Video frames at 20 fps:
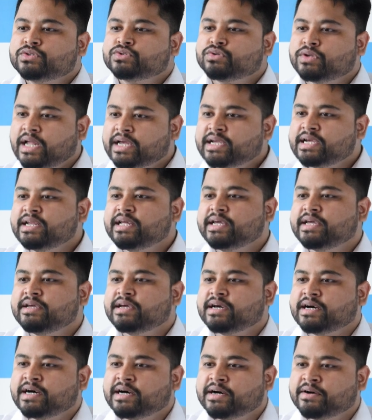so
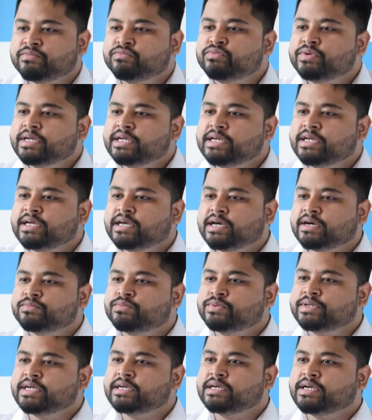luckily, uh, we, uh,
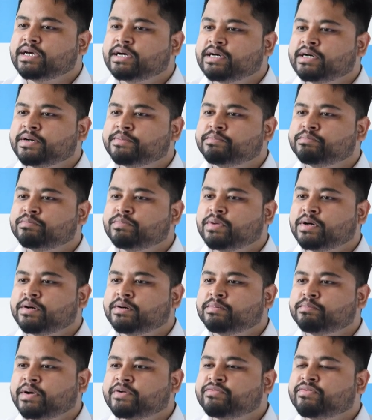we, um,
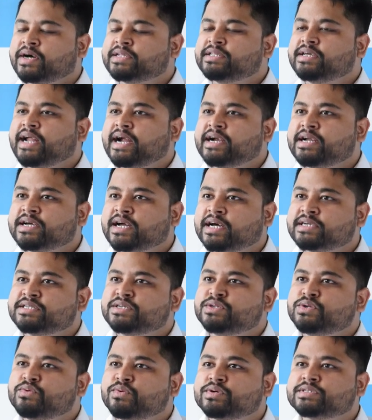uh, my father had a
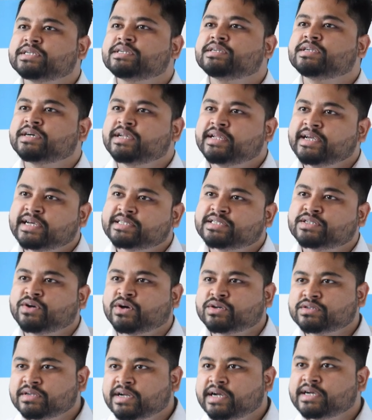cousin who was interning as a
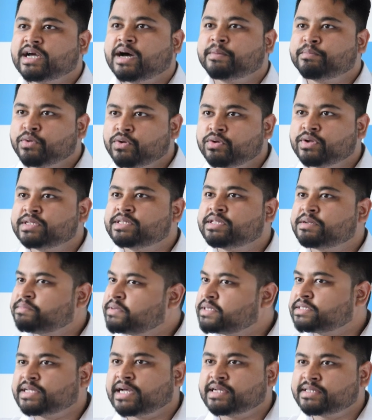doctor at Apollo
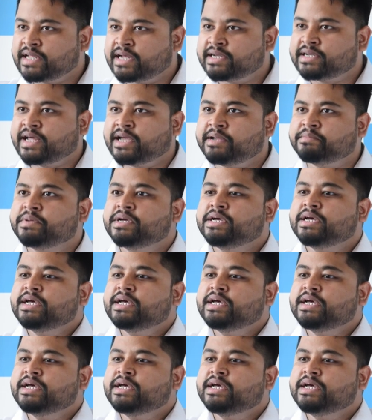Indraprastha at that time.